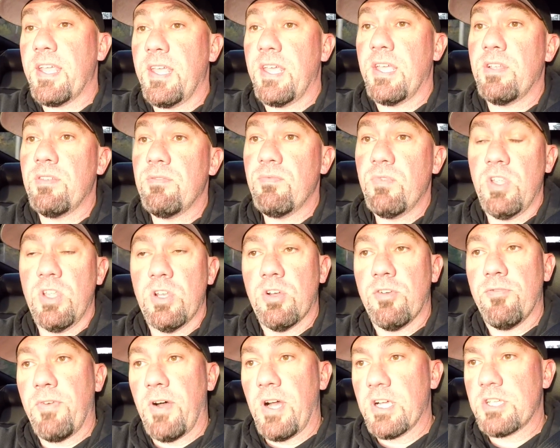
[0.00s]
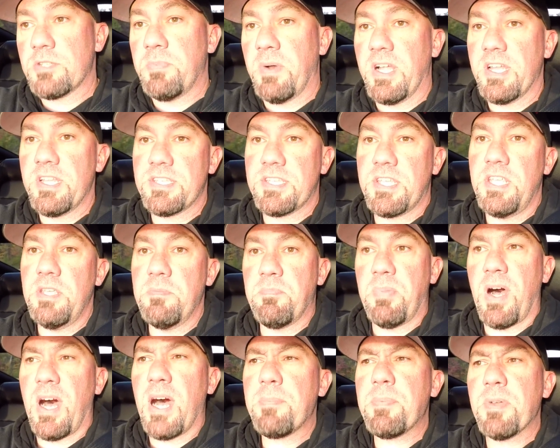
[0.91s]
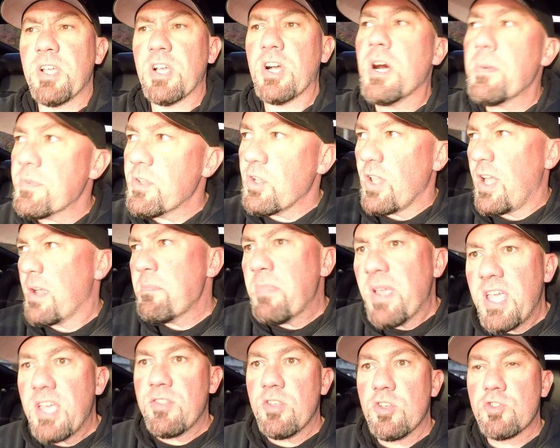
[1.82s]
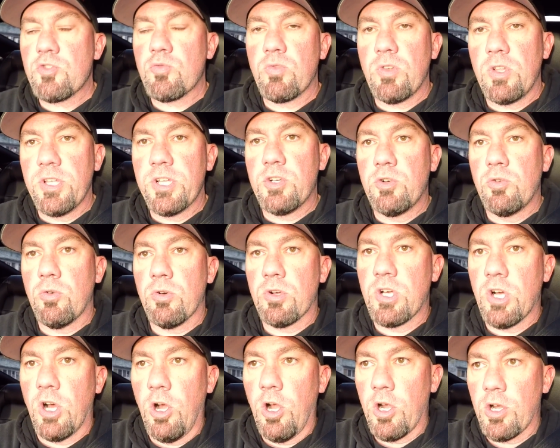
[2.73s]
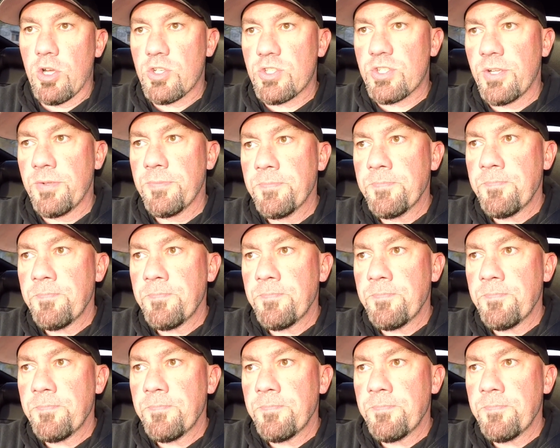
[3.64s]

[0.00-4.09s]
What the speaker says: and you know, fox bodies keep popping up, and you're like, man, those are really cool cars.